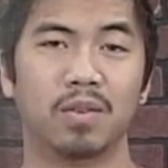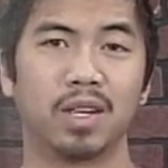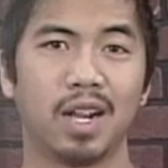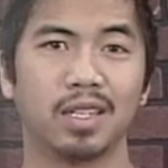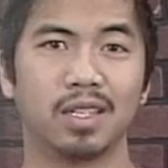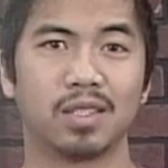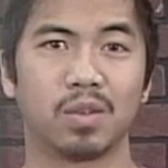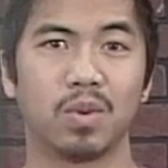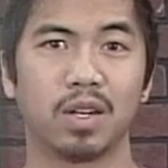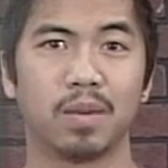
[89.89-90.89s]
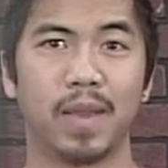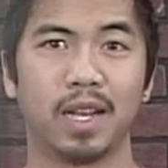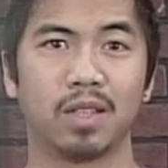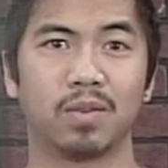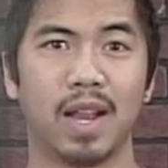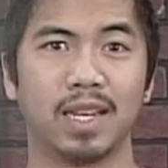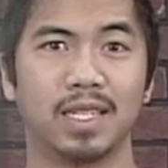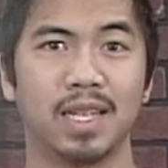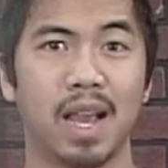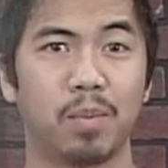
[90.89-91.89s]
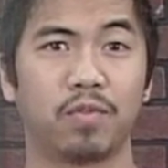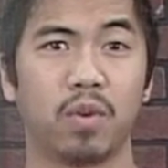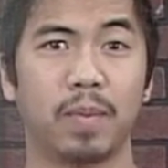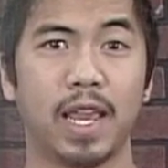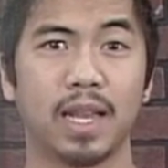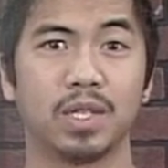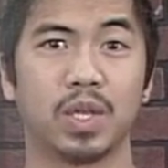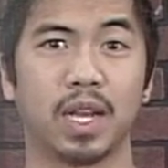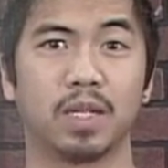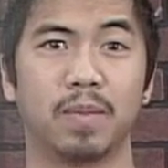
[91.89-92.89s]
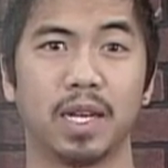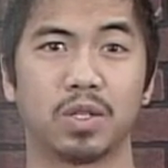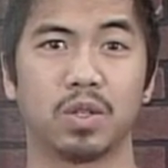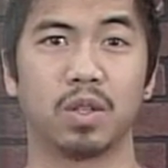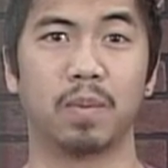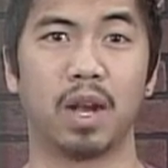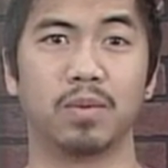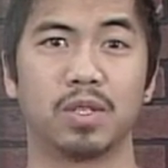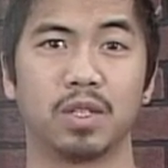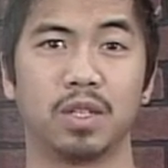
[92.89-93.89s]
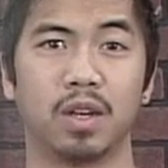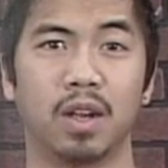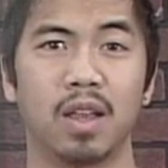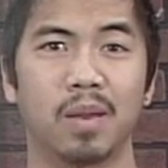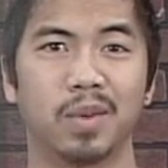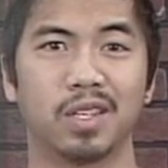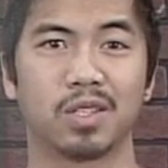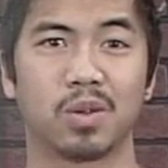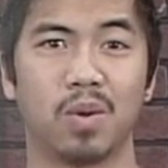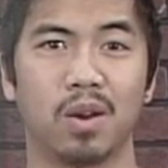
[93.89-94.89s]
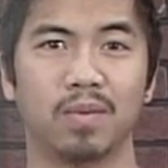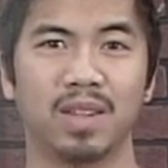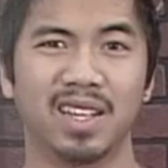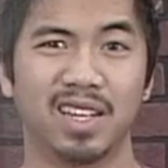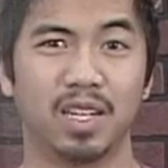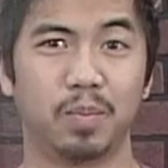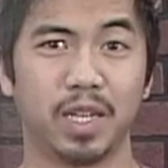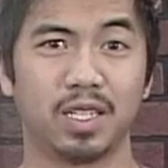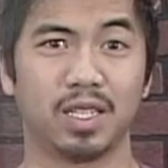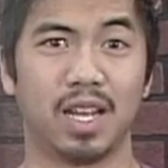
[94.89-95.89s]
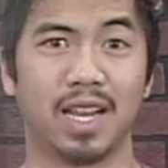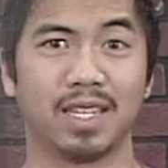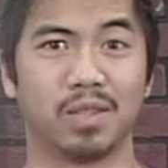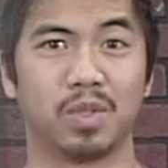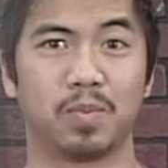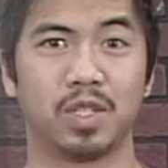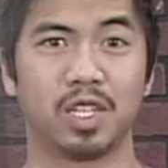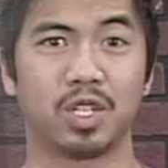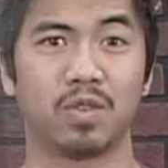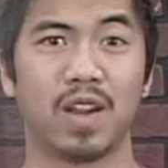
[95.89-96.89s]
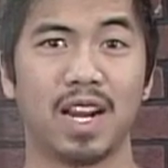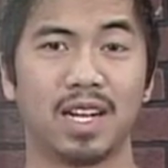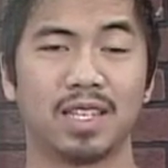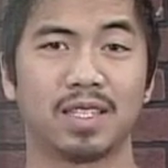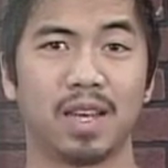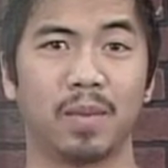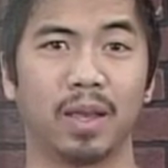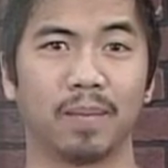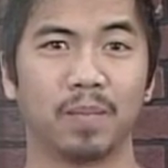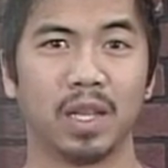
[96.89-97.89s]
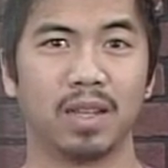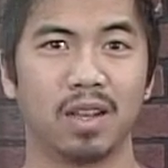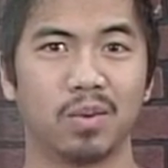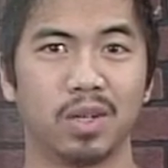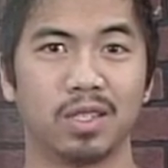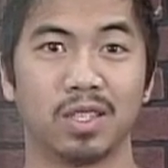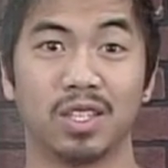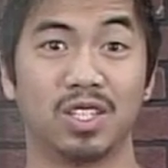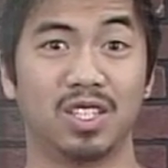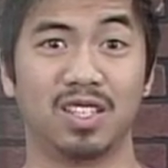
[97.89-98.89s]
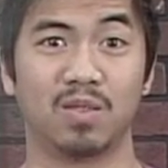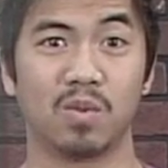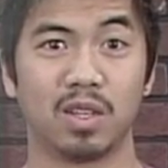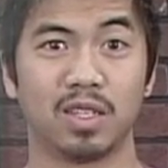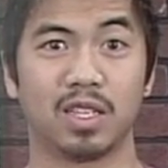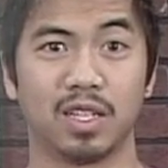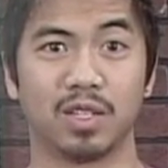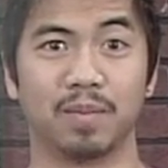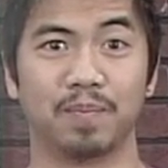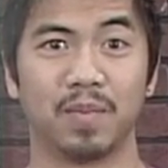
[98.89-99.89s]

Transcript: Regardless, the worker manning the ride did not perform a hand check to make sure the bar was secure because, quote, it appeared to lock as it was positioned right on his stomach. In other words, she didn't want to touch him.